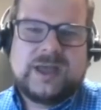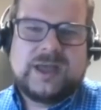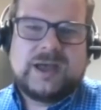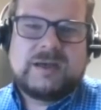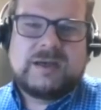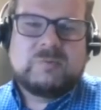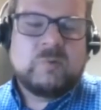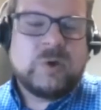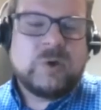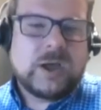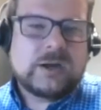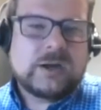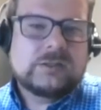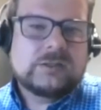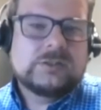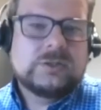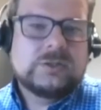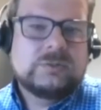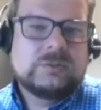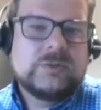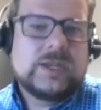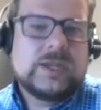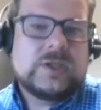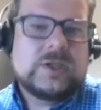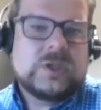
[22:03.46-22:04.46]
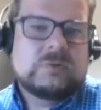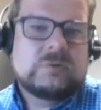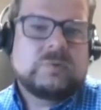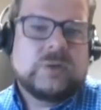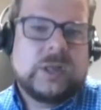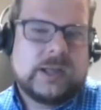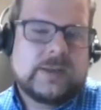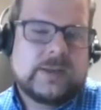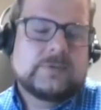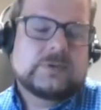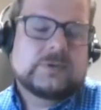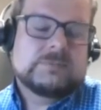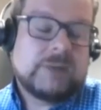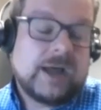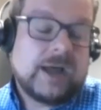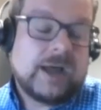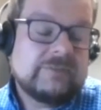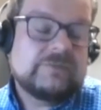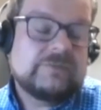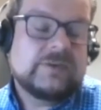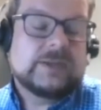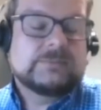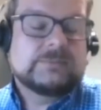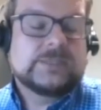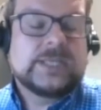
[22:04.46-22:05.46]
Waterloo region, welcome to my
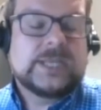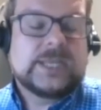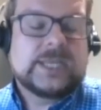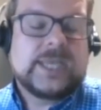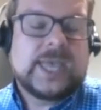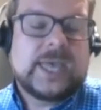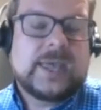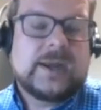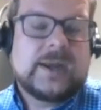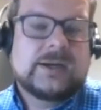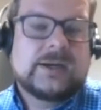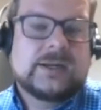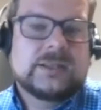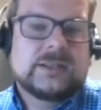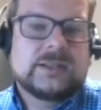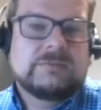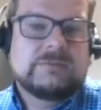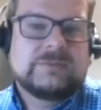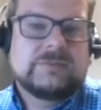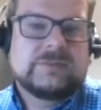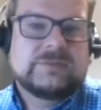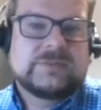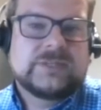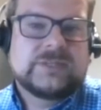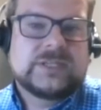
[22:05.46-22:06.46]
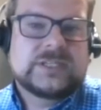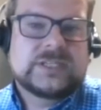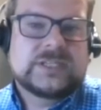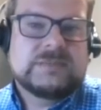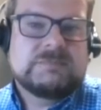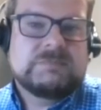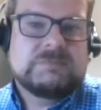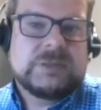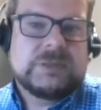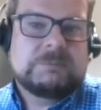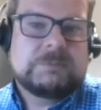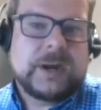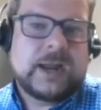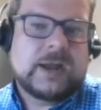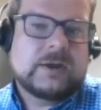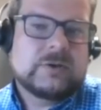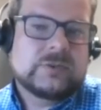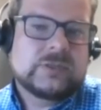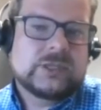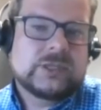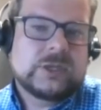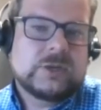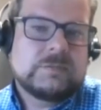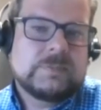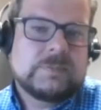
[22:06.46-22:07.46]
family to Canada in the 50s, and be
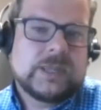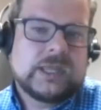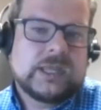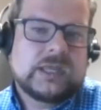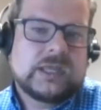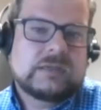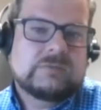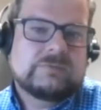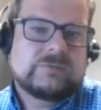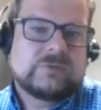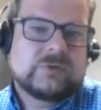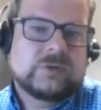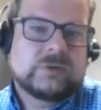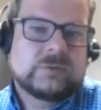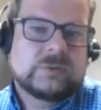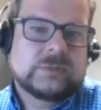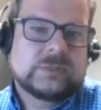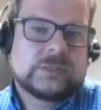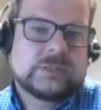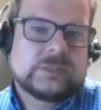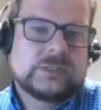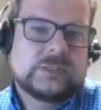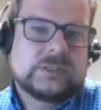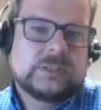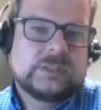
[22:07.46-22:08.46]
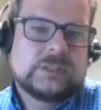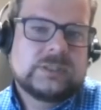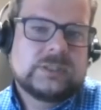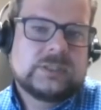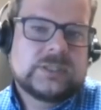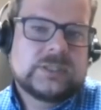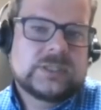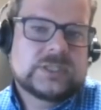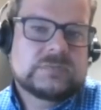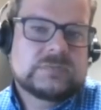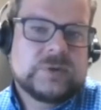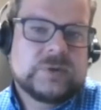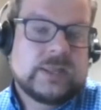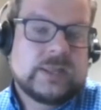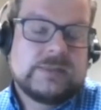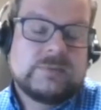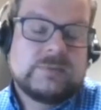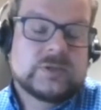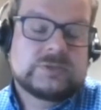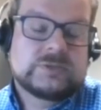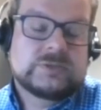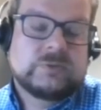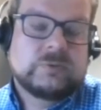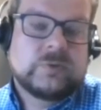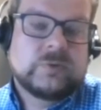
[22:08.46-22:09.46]
proud that you're paying it forward. This is one of the
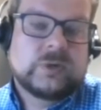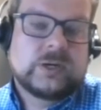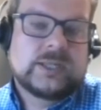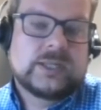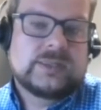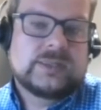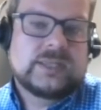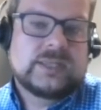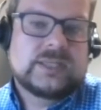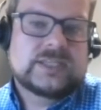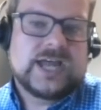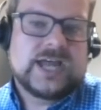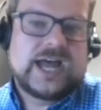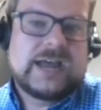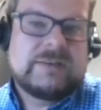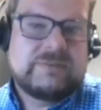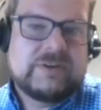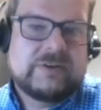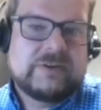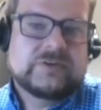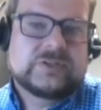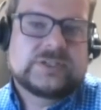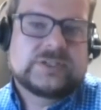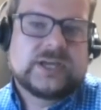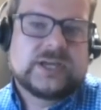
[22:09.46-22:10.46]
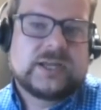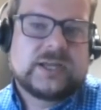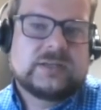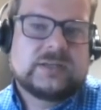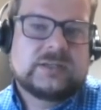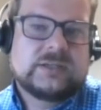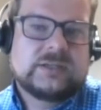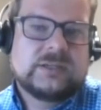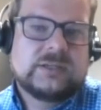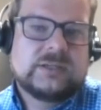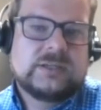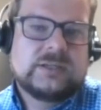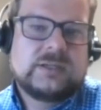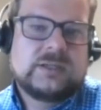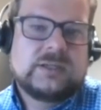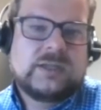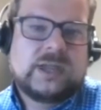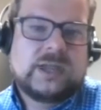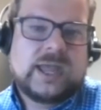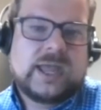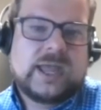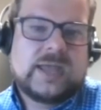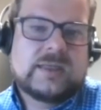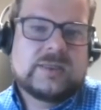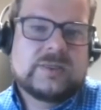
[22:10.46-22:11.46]
most rewarding things I've ever done,
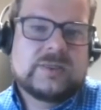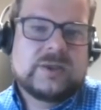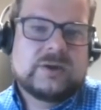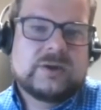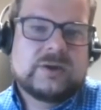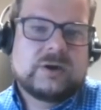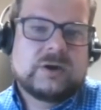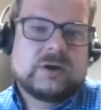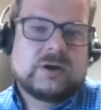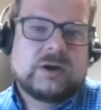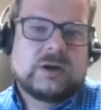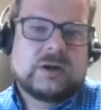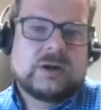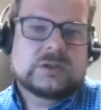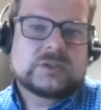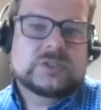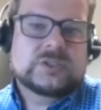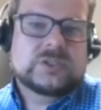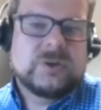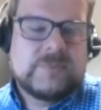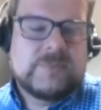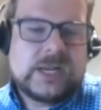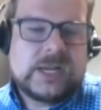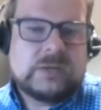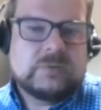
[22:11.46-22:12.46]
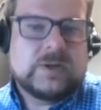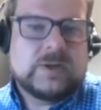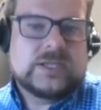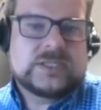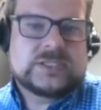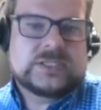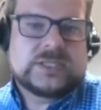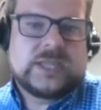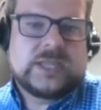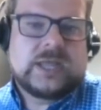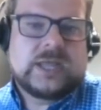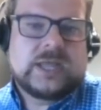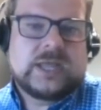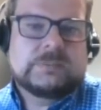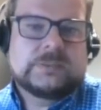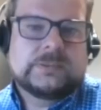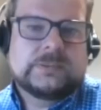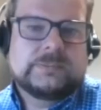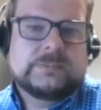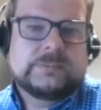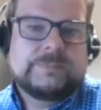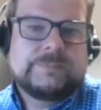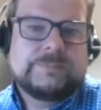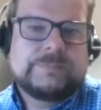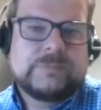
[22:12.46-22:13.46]
and there are so many ways to help.
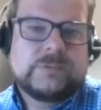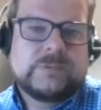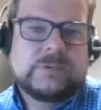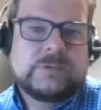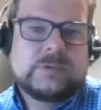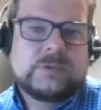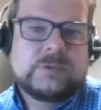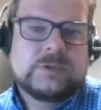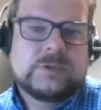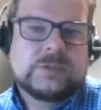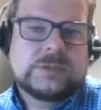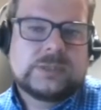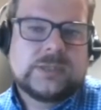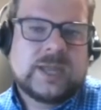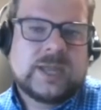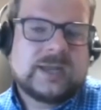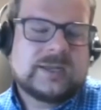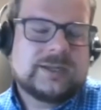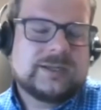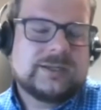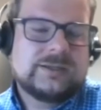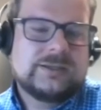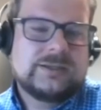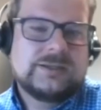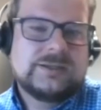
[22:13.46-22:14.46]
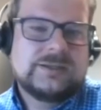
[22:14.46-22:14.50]
Good luck.